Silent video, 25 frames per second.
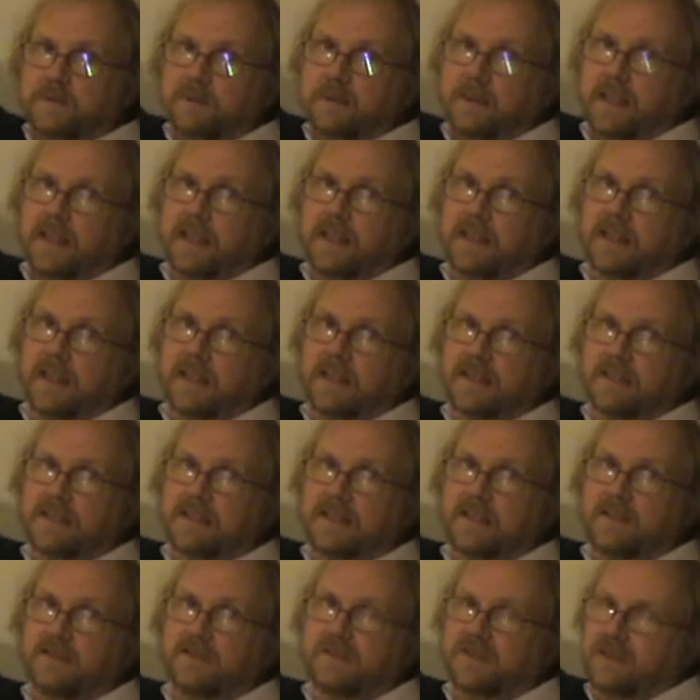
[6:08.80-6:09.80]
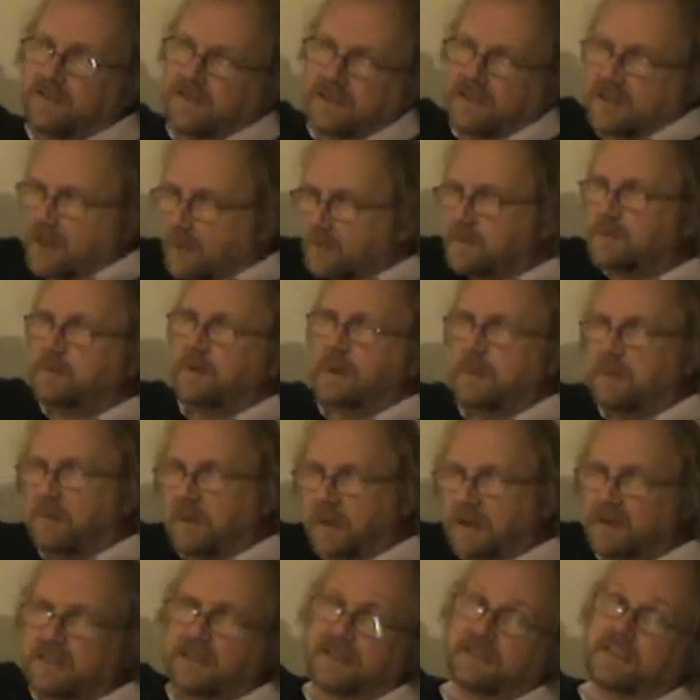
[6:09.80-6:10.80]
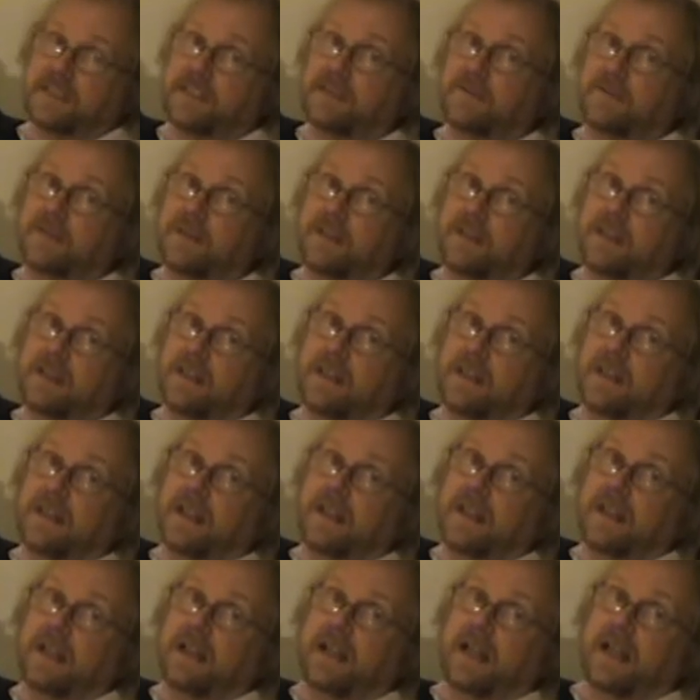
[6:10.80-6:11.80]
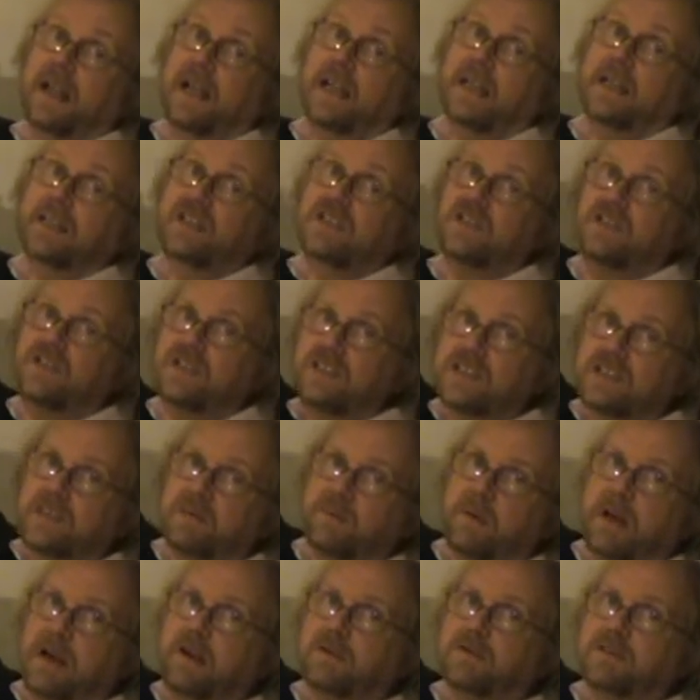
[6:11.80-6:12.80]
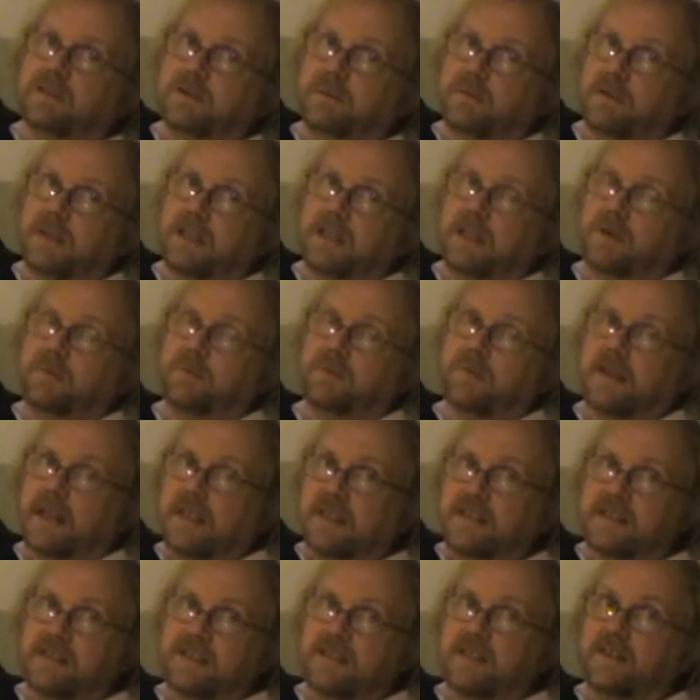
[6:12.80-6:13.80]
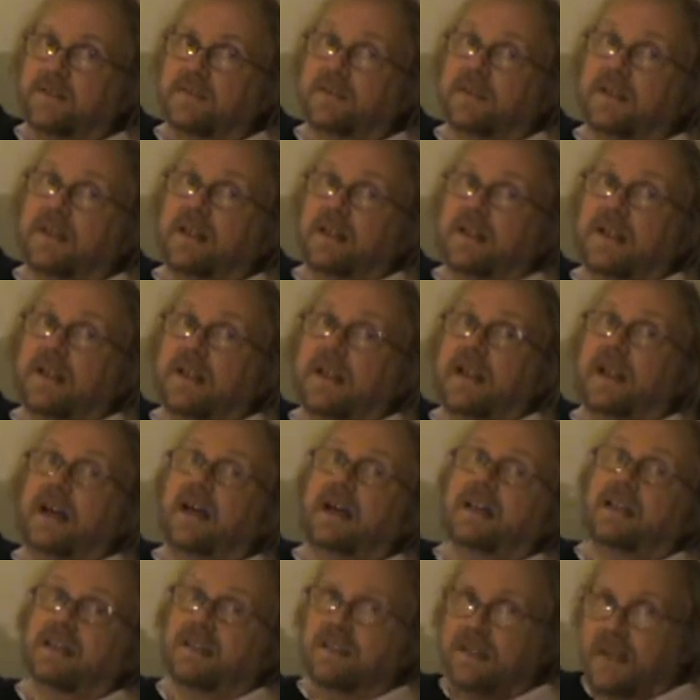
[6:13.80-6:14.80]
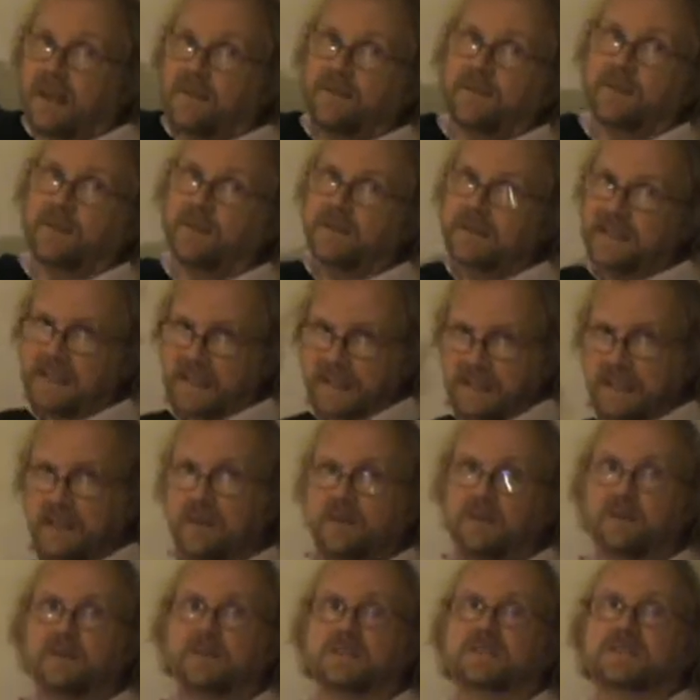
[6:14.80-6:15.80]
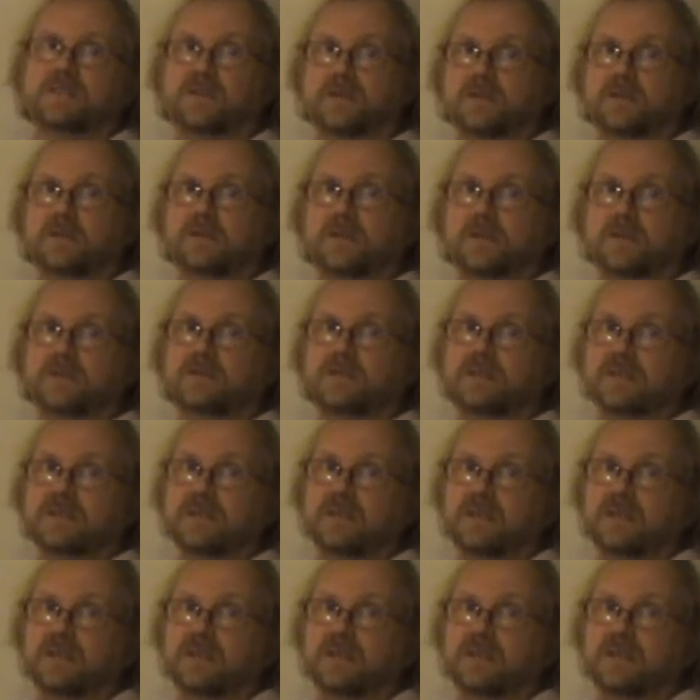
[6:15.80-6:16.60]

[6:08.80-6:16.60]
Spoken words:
being positive, and is just about to become negative, and therefore is equal to naught.